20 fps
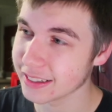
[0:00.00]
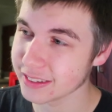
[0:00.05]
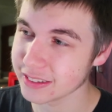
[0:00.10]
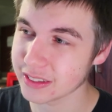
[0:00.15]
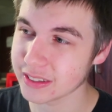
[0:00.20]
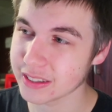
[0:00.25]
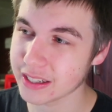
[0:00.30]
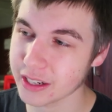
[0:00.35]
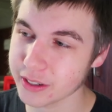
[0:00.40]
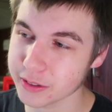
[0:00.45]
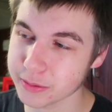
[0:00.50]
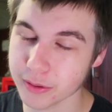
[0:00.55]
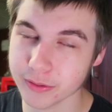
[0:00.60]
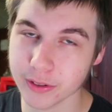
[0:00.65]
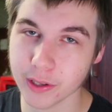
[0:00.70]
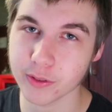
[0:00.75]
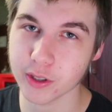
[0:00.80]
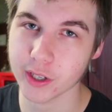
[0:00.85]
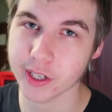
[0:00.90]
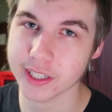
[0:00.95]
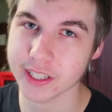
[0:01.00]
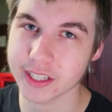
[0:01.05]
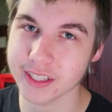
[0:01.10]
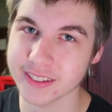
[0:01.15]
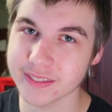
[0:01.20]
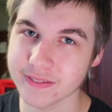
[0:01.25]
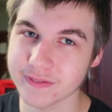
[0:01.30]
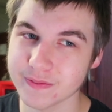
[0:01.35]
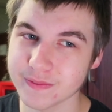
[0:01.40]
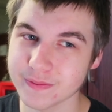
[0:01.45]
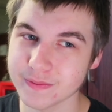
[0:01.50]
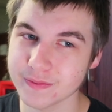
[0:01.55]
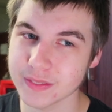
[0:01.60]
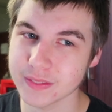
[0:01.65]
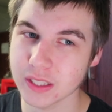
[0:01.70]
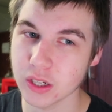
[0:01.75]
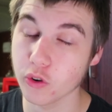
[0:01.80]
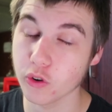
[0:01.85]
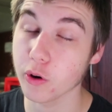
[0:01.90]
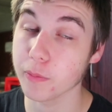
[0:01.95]
look, here's my flavor idea.
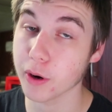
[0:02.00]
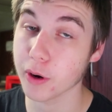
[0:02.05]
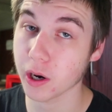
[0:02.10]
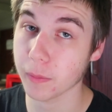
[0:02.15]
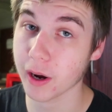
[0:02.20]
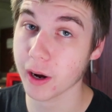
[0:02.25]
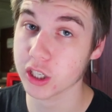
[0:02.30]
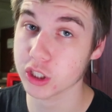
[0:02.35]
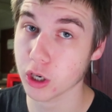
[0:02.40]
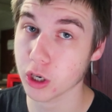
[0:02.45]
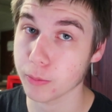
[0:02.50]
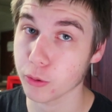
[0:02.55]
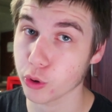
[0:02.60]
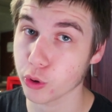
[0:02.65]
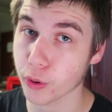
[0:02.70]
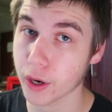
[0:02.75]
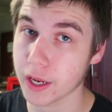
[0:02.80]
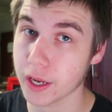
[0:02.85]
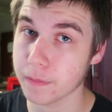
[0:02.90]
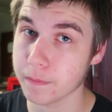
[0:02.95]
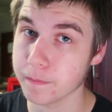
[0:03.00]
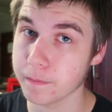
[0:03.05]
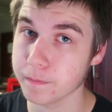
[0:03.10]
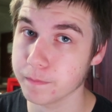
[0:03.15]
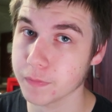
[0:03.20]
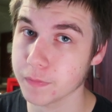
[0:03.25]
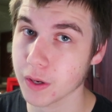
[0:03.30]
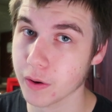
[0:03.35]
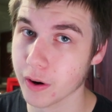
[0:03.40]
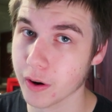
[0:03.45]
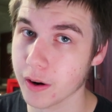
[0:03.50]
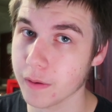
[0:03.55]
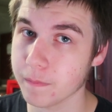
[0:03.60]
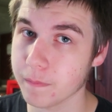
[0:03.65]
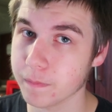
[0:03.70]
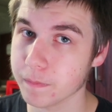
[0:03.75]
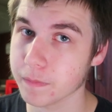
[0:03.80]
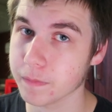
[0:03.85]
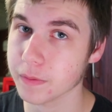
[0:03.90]
We're bringing back Tropical Rain, alright?